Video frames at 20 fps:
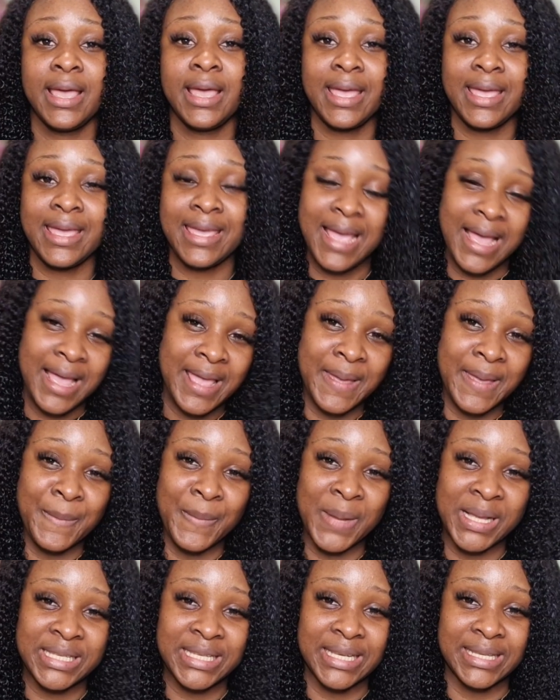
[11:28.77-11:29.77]
Here in
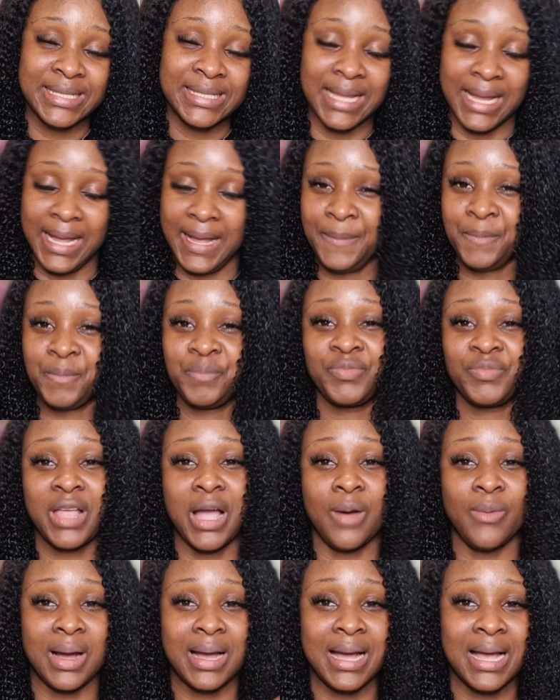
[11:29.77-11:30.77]
Manchester,
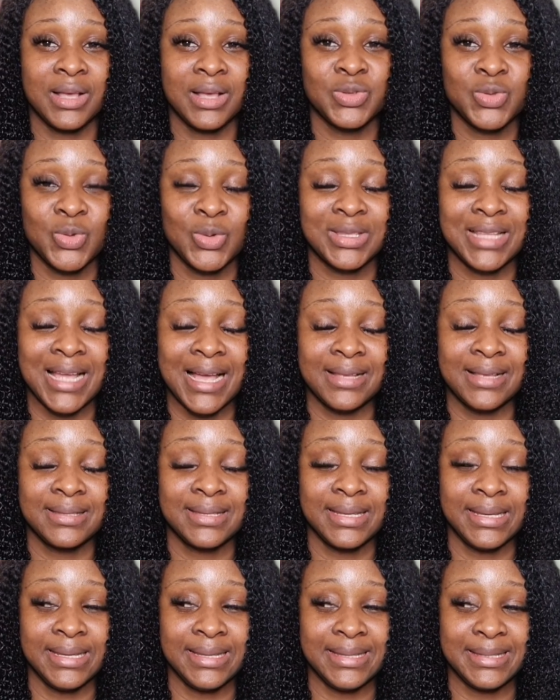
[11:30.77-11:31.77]
our council
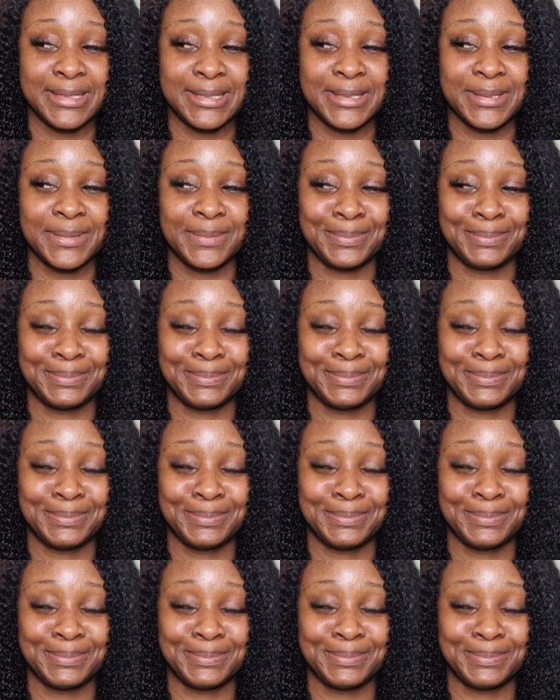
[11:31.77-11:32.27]
tax is